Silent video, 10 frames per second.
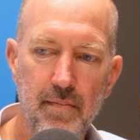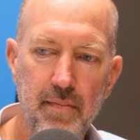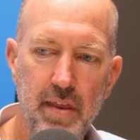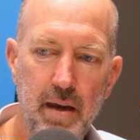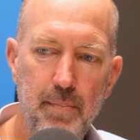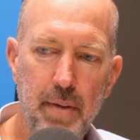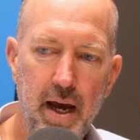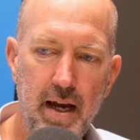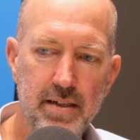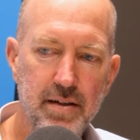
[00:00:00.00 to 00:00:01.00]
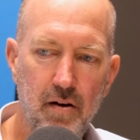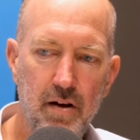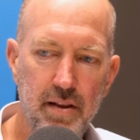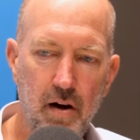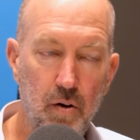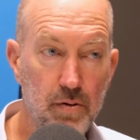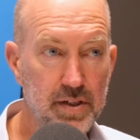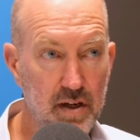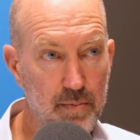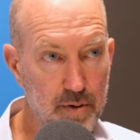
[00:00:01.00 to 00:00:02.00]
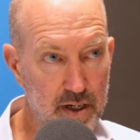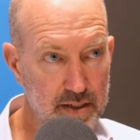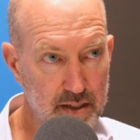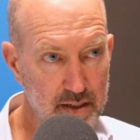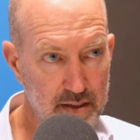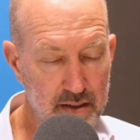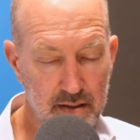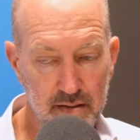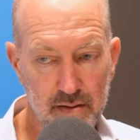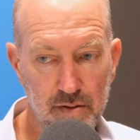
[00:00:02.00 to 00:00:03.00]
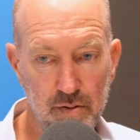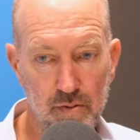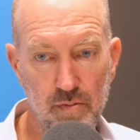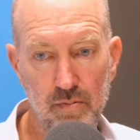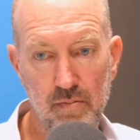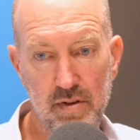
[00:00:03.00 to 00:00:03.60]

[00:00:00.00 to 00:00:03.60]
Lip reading: they pass on the wholesale prices to,